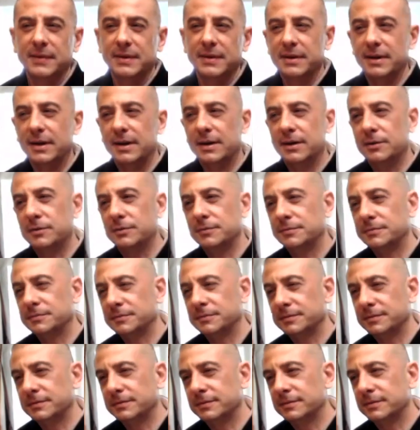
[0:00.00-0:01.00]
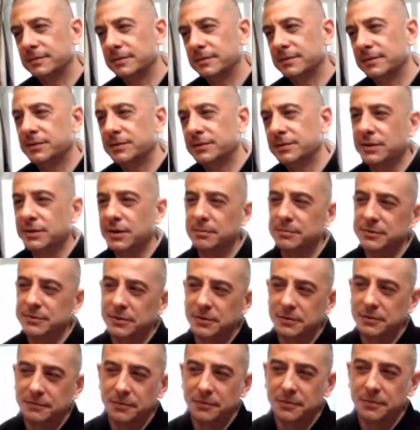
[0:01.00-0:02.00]
Now just comes
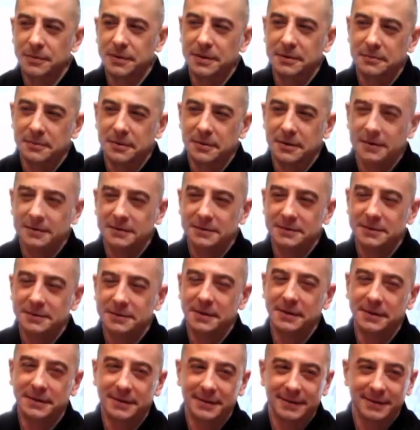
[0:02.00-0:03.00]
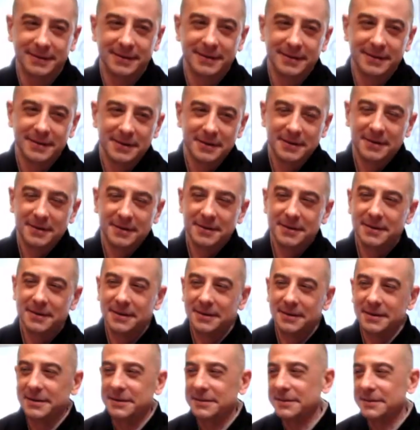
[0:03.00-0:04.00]
over when he wants,
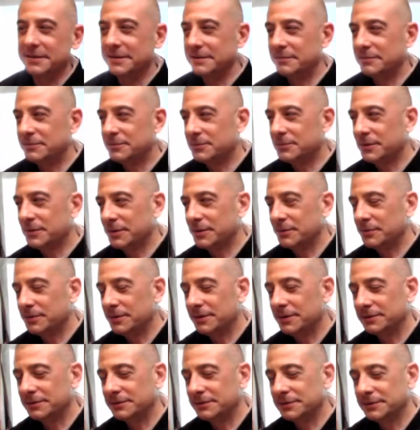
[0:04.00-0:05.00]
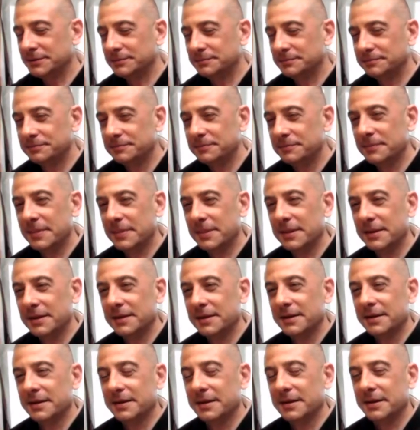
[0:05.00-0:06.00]
and he leaves when he wants,
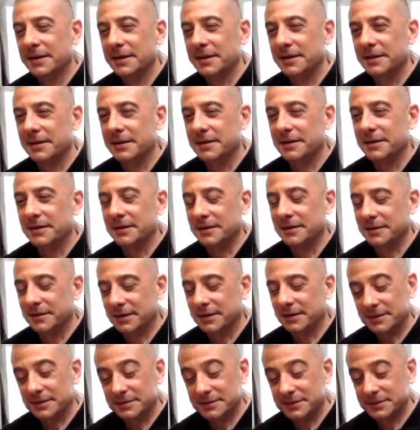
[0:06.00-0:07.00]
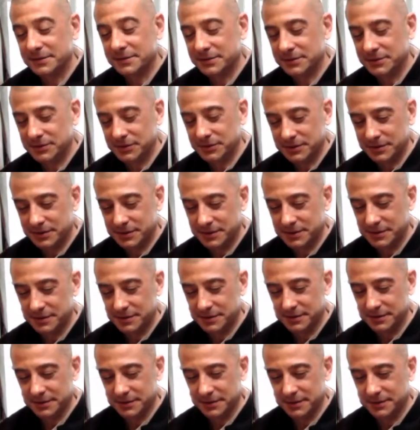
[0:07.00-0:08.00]
and I guess it's
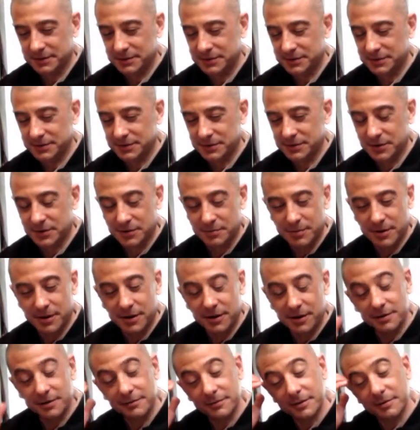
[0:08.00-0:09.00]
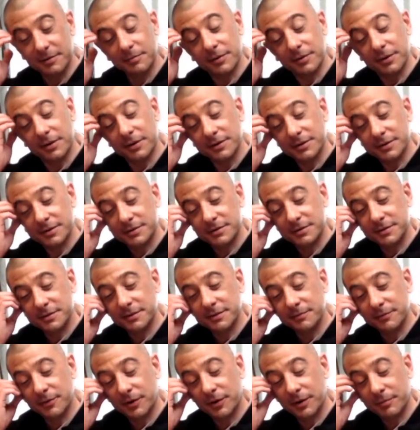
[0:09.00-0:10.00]
just all part of it. But I'm
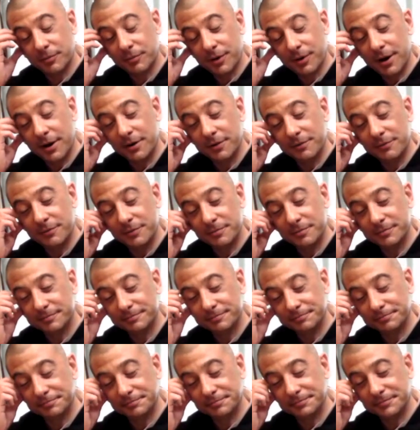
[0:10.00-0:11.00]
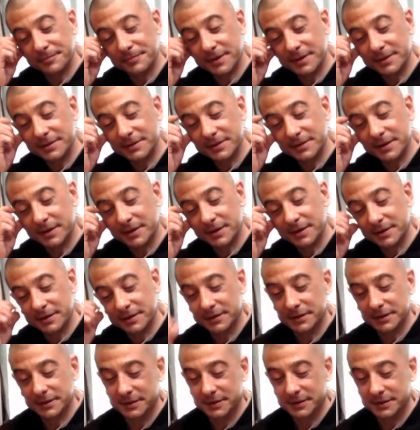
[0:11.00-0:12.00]
very proud of him. He's
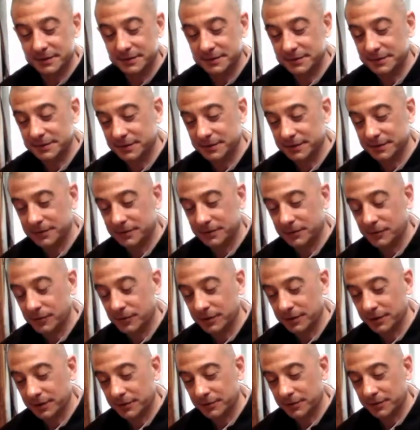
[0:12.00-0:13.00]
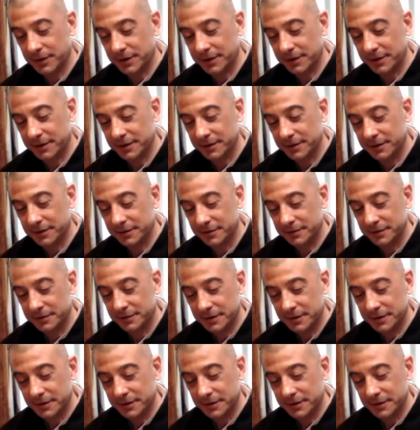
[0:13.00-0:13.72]
a really great kid.